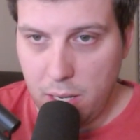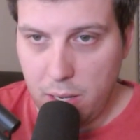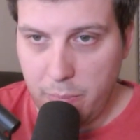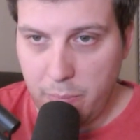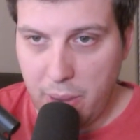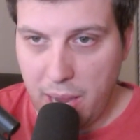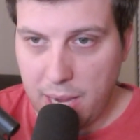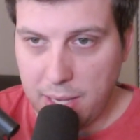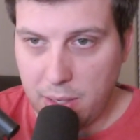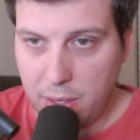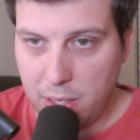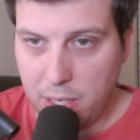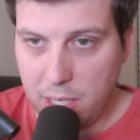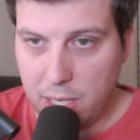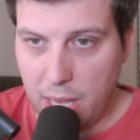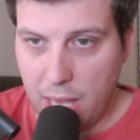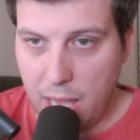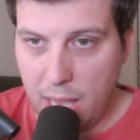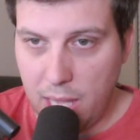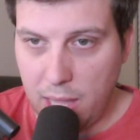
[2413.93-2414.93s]
Master says,
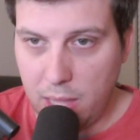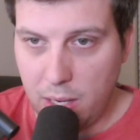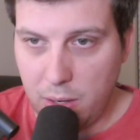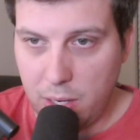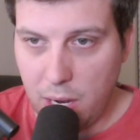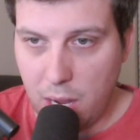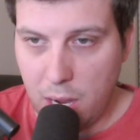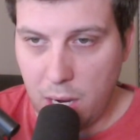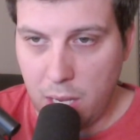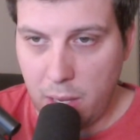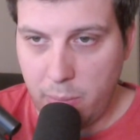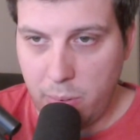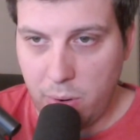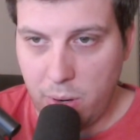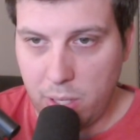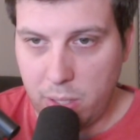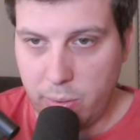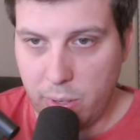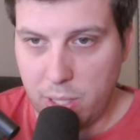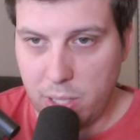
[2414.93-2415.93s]
I hate their talking
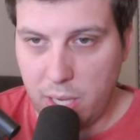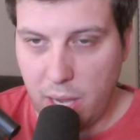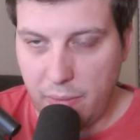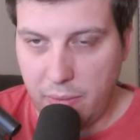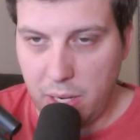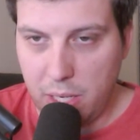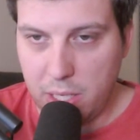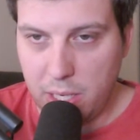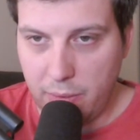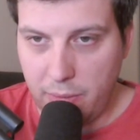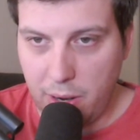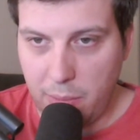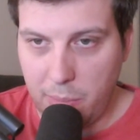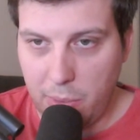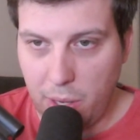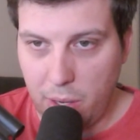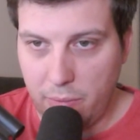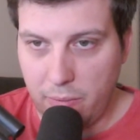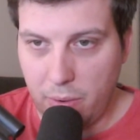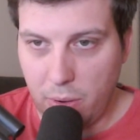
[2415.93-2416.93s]
points. Well, 70
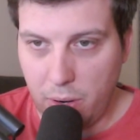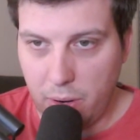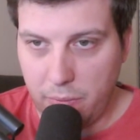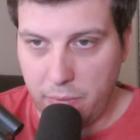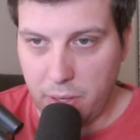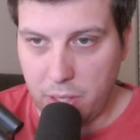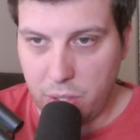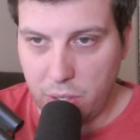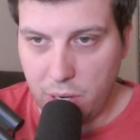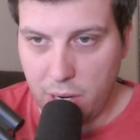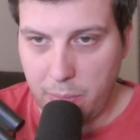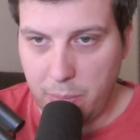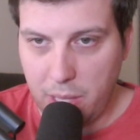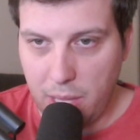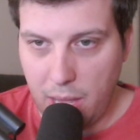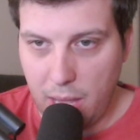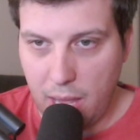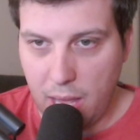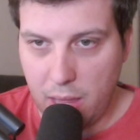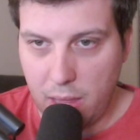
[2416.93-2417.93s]
million voted for Trump.
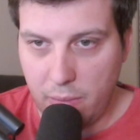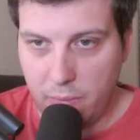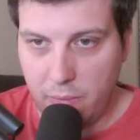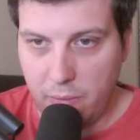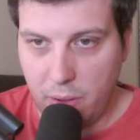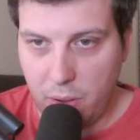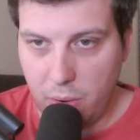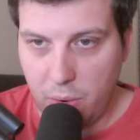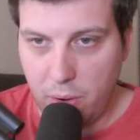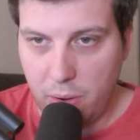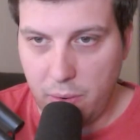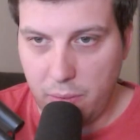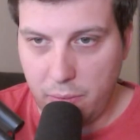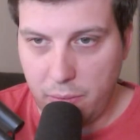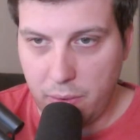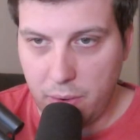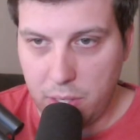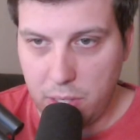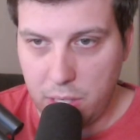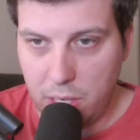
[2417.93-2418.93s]
Yeah, the vote
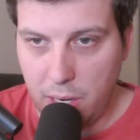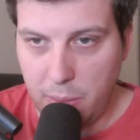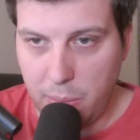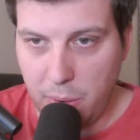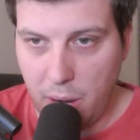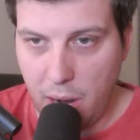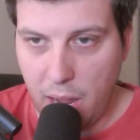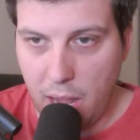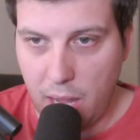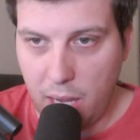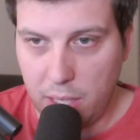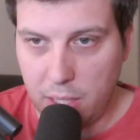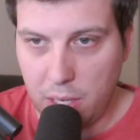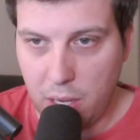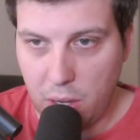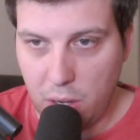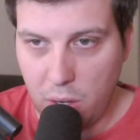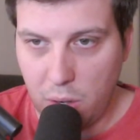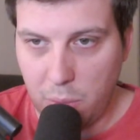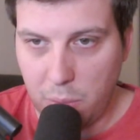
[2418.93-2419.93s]
for cheaper eggs
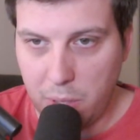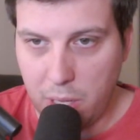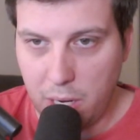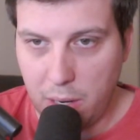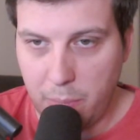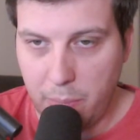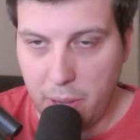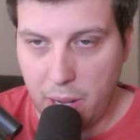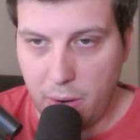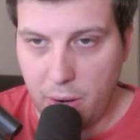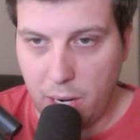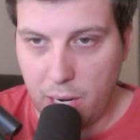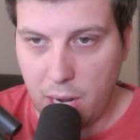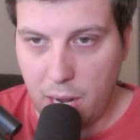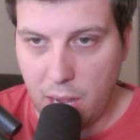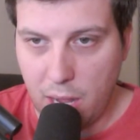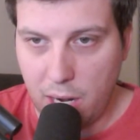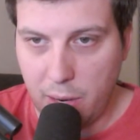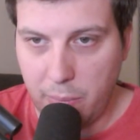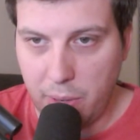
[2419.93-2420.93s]
home and a better
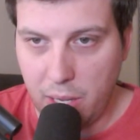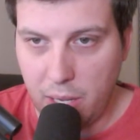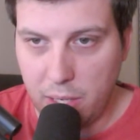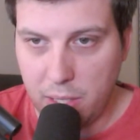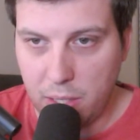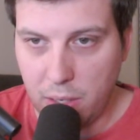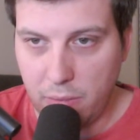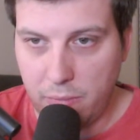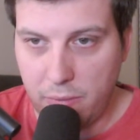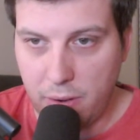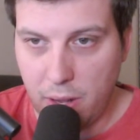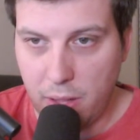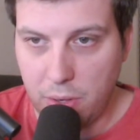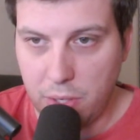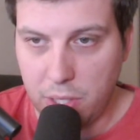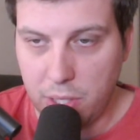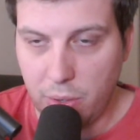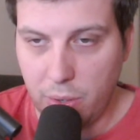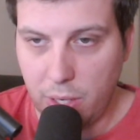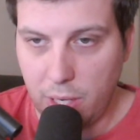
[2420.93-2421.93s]
economy. So far, they're
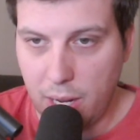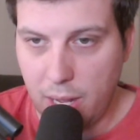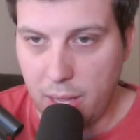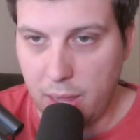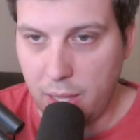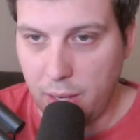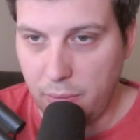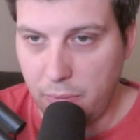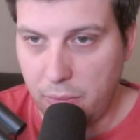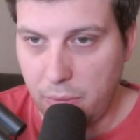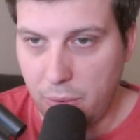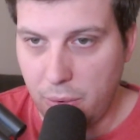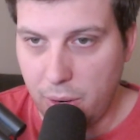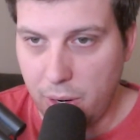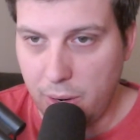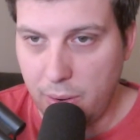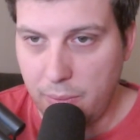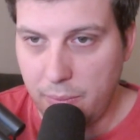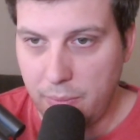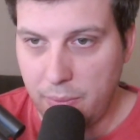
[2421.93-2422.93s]
showing nothing for it.